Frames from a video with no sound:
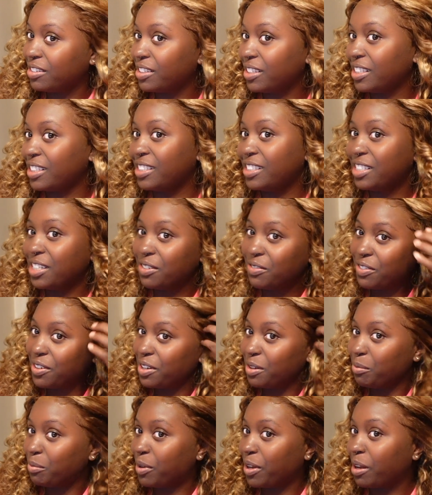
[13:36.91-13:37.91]
It's
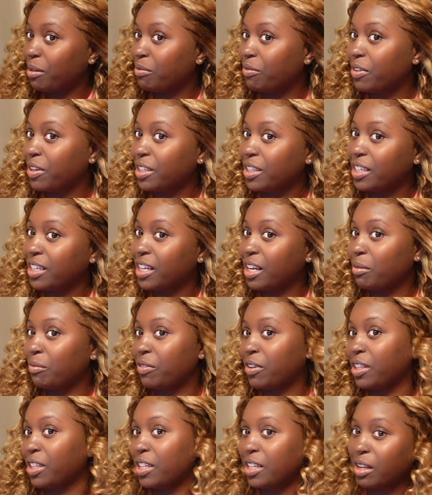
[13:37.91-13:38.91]
different, but I'm feeling it. I'm
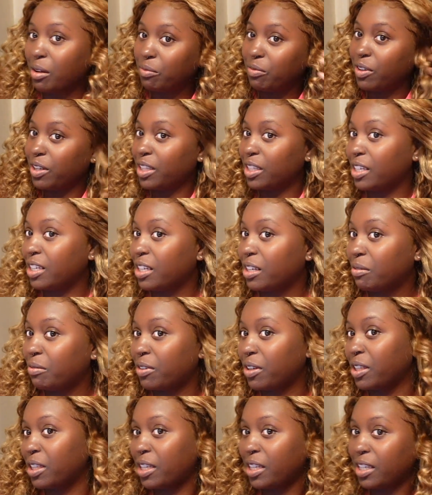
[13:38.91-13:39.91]
feeling it. I'm feeling it. I'm
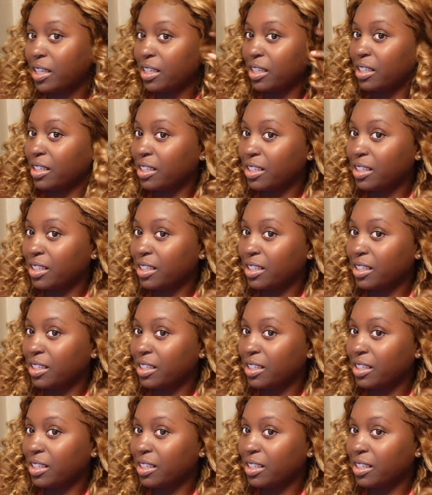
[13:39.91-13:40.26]
feeling it.